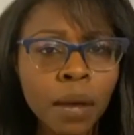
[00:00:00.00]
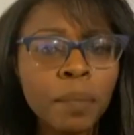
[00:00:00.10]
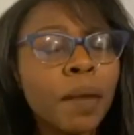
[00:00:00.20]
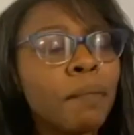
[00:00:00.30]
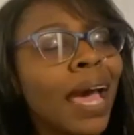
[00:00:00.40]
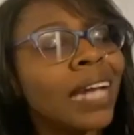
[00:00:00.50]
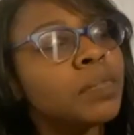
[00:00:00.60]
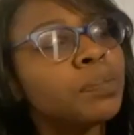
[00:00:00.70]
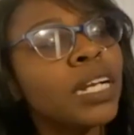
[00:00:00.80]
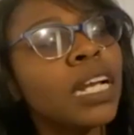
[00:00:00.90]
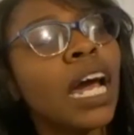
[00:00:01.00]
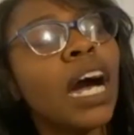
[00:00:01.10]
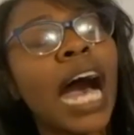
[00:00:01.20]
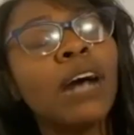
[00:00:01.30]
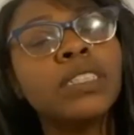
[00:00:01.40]
But imagine bringing
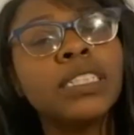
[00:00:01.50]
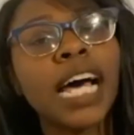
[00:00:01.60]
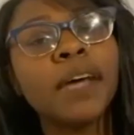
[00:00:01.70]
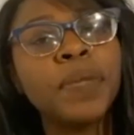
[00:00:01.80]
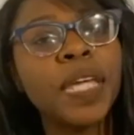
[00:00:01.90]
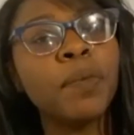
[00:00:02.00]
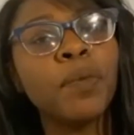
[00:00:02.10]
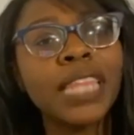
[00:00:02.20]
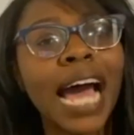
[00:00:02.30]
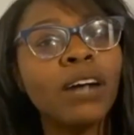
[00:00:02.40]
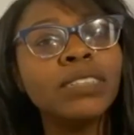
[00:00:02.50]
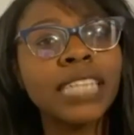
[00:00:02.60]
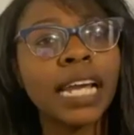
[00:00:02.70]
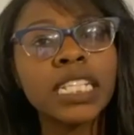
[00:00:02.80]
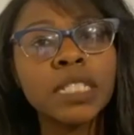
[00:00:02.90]
outside people with
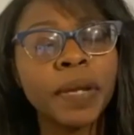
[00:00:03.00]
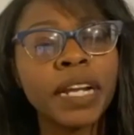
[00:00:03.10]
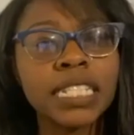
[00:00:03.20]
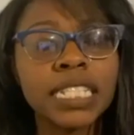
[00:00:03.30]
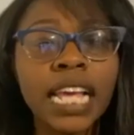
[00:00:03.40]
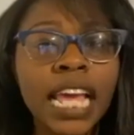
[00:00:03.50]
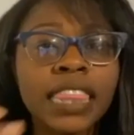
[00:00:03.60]
outside experiences.